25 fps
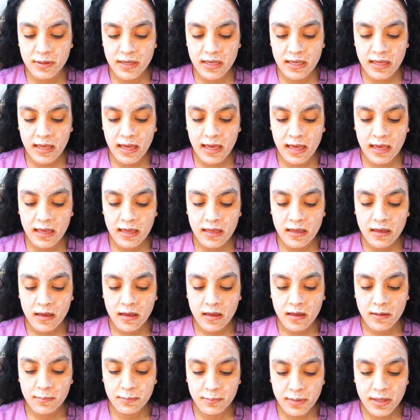B
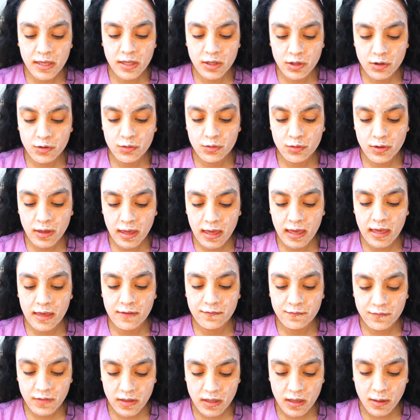U
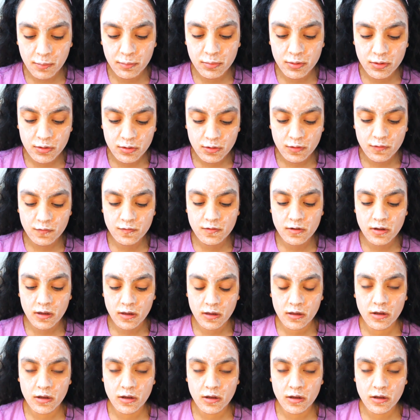A V approved.